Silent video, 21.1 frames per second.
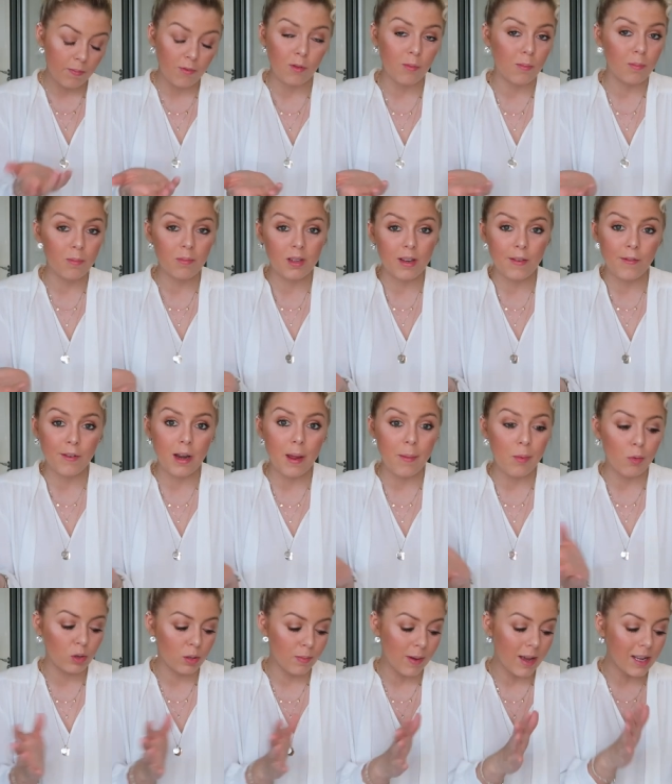for different
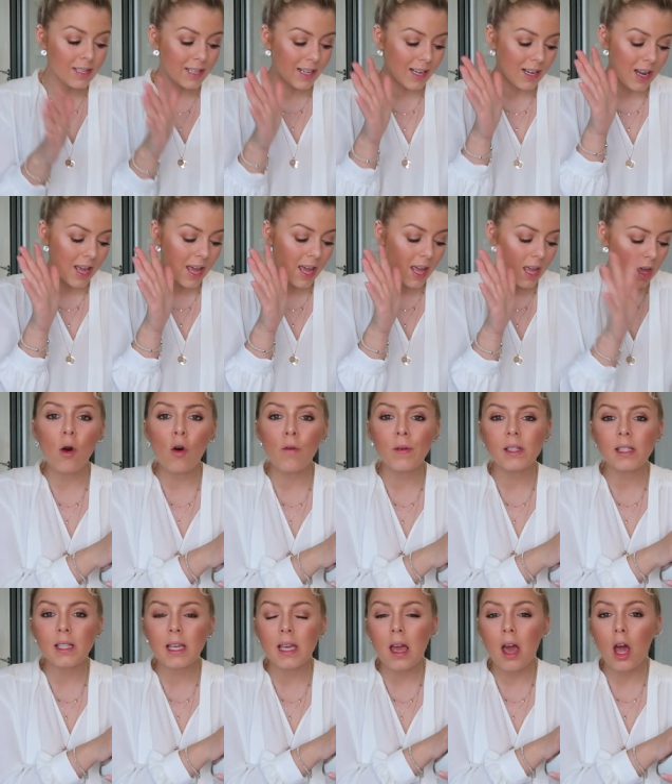nipples basically.
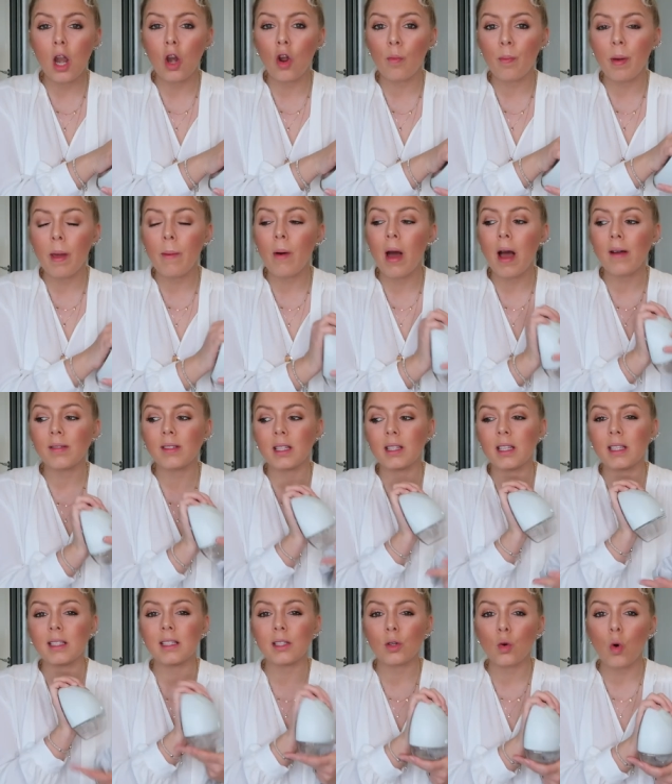Obviously a lot of people have said
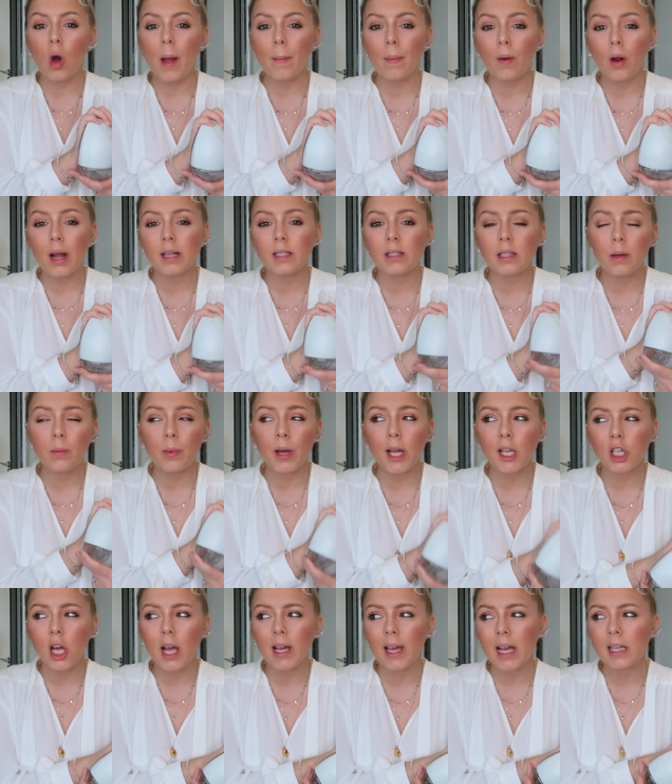this is quite pricey
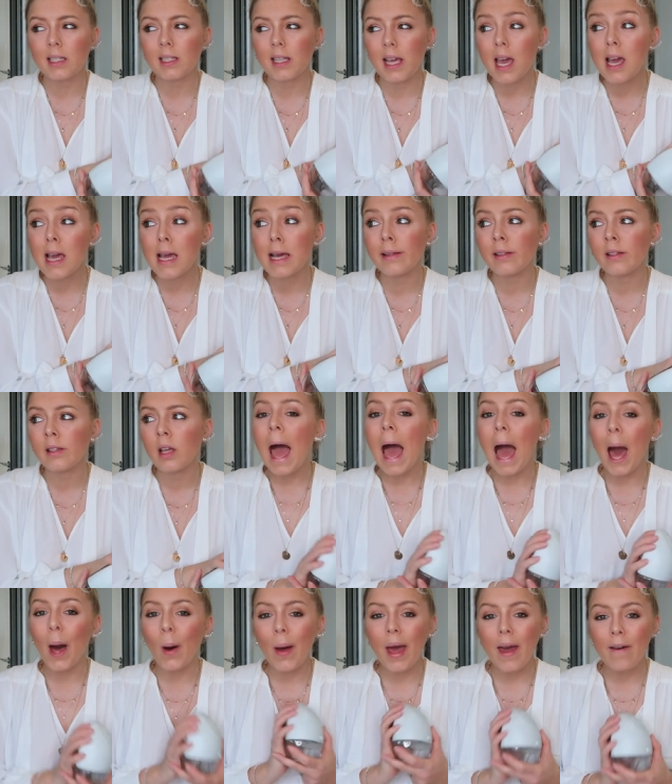which I guess it is.
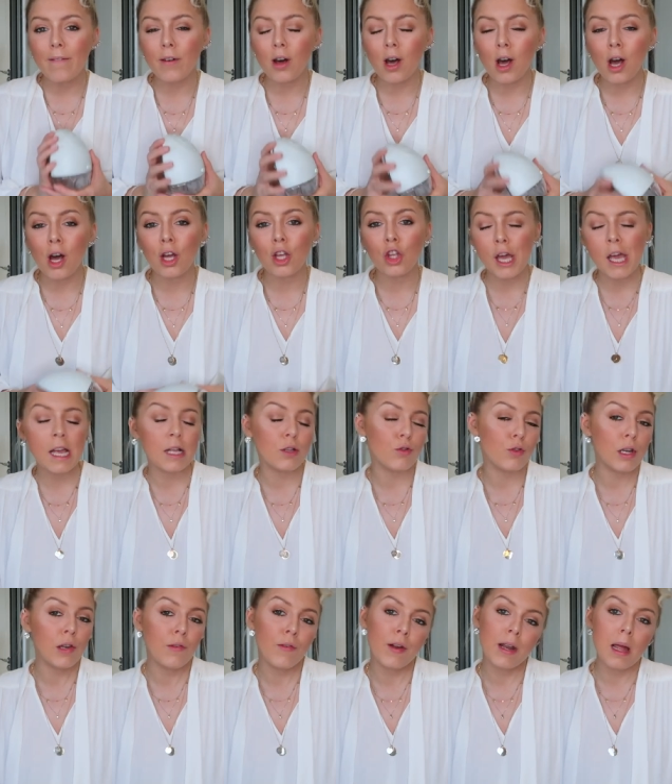However it is
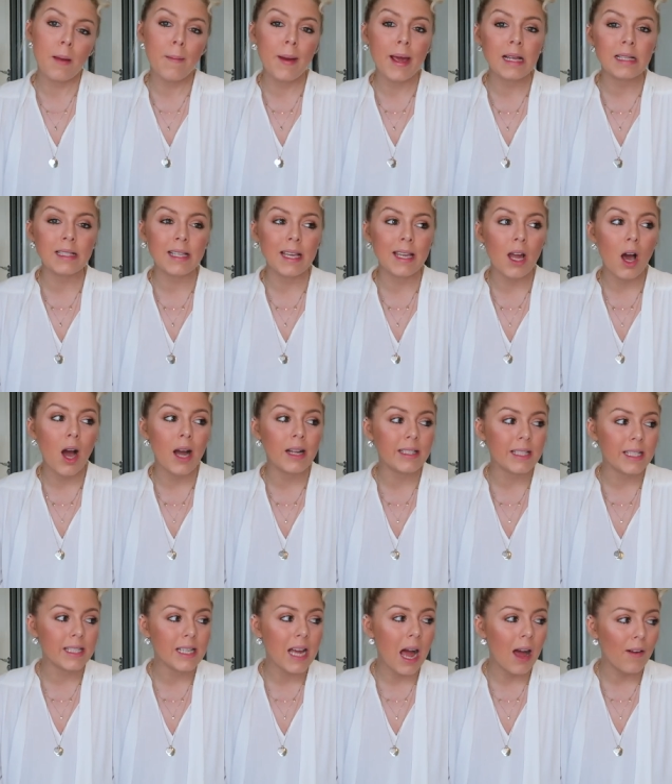really really amazing. I
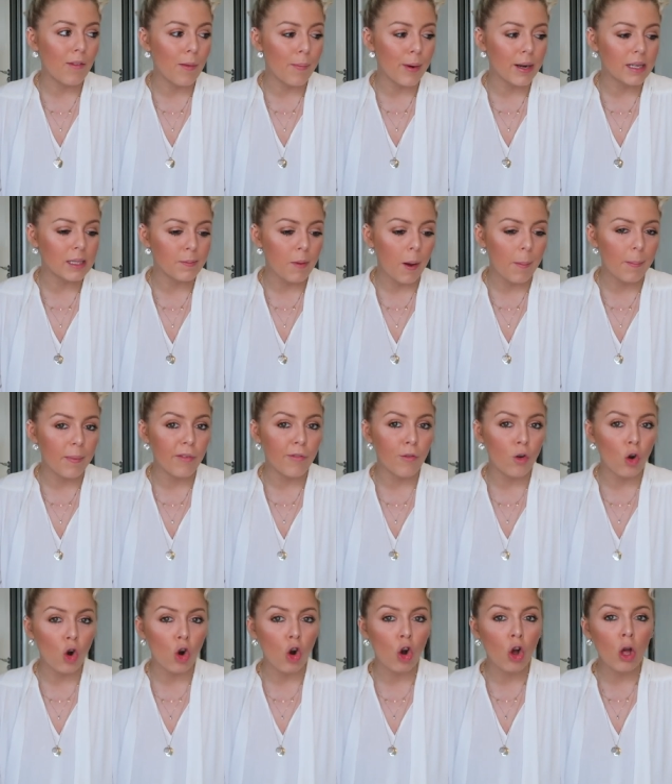did have a breast pump
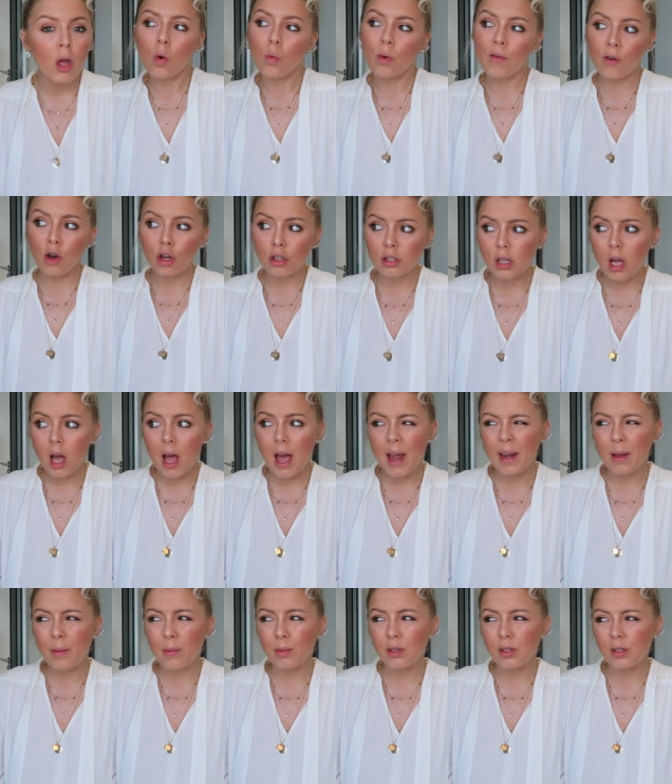before with Oscar and
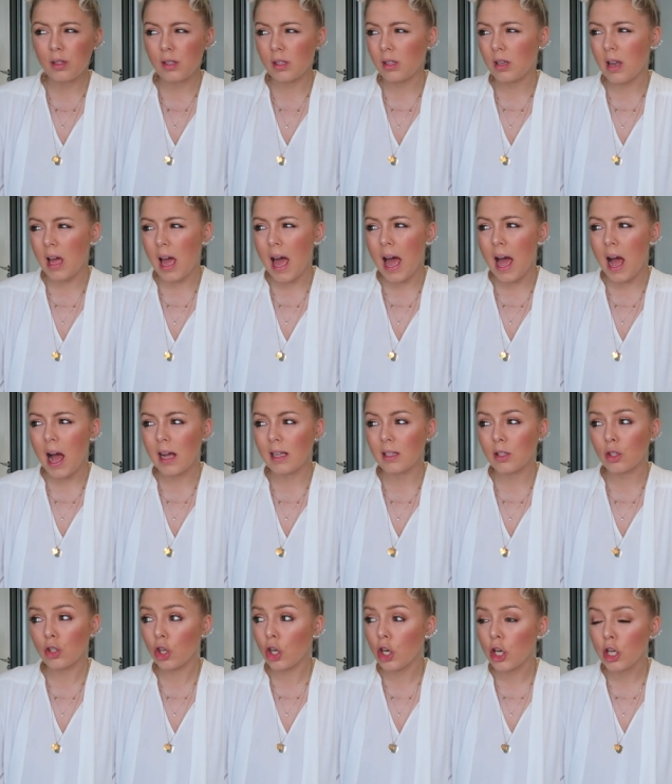it wasn't as
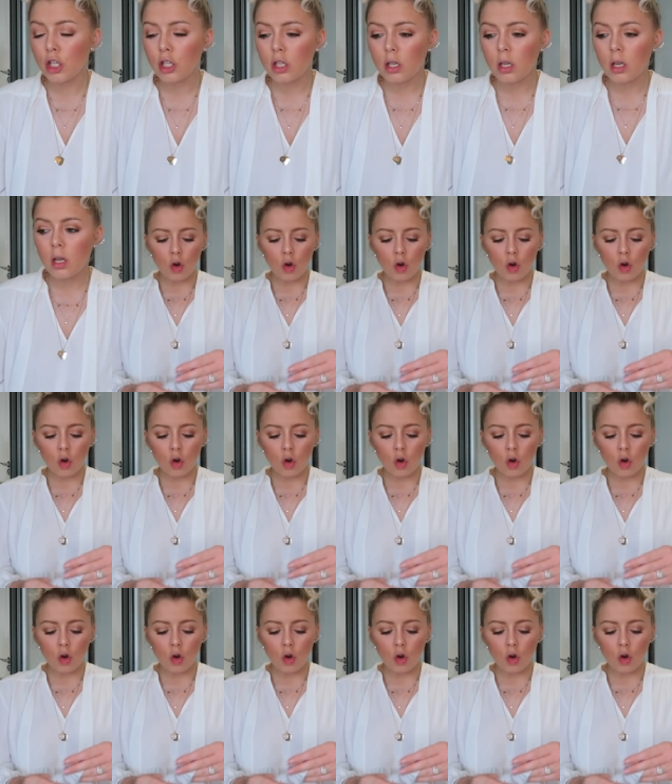good.